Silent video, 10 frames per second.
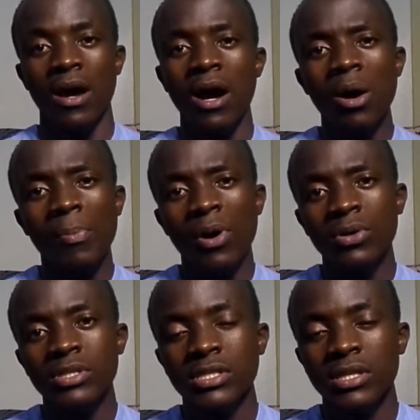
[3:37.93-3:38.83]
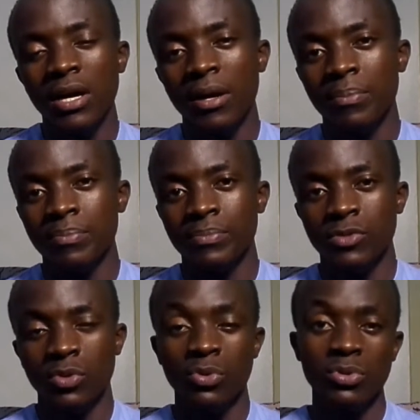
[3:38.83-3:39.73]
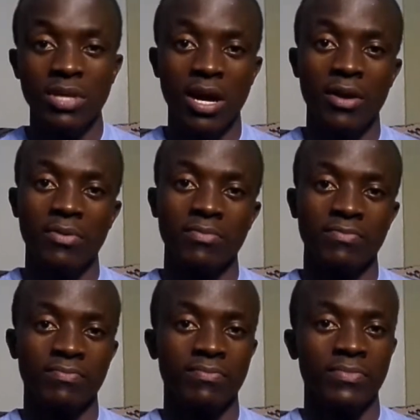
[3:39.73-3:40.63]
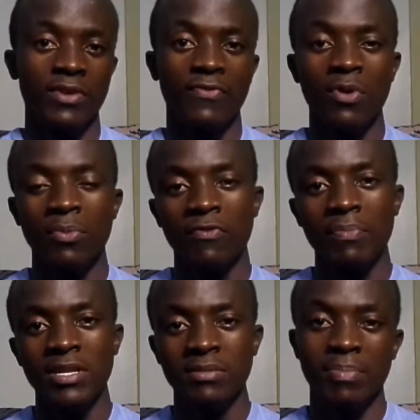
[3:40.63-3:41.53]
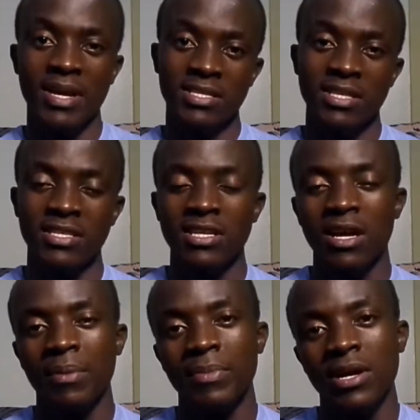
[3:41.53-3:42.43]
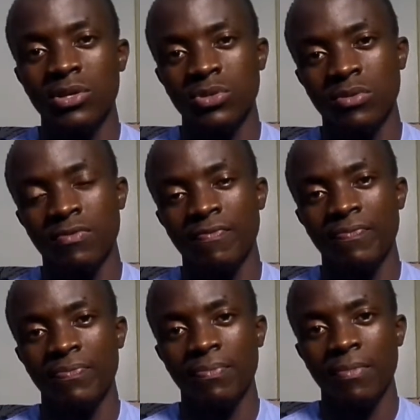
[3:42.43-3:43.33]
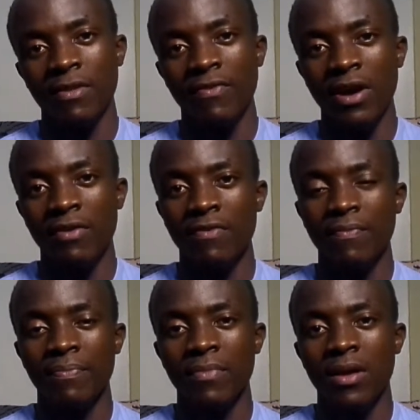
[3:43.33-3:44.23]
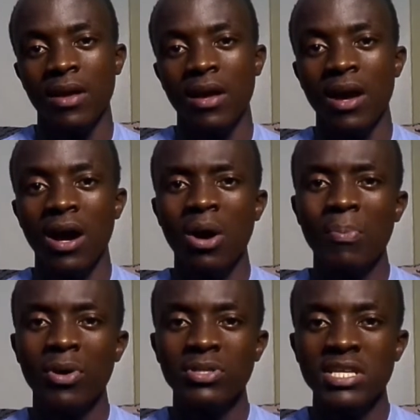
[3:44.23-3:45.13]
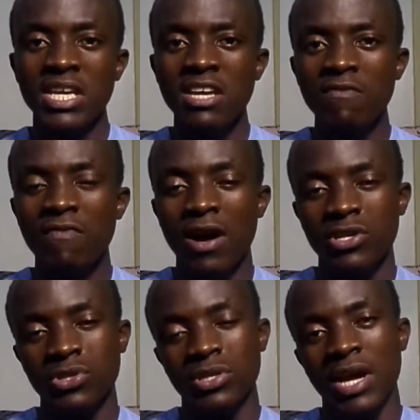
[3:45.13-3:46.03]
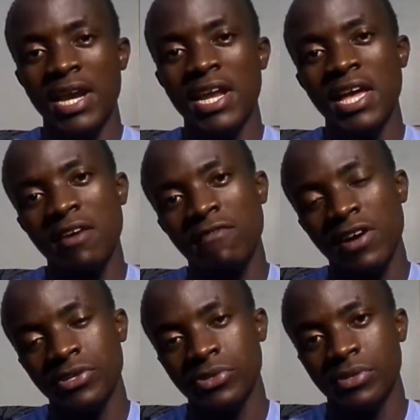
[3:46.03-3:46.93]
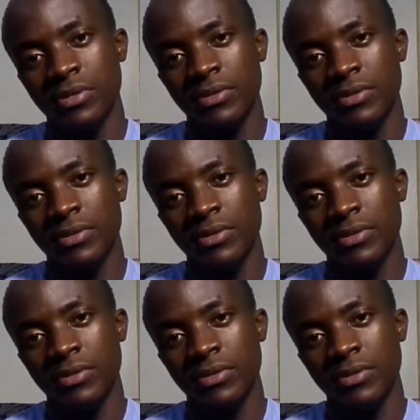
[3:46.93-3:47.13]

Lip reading: How about, so those are the four movements plus the circumduction. 5. How about inversion and aversion?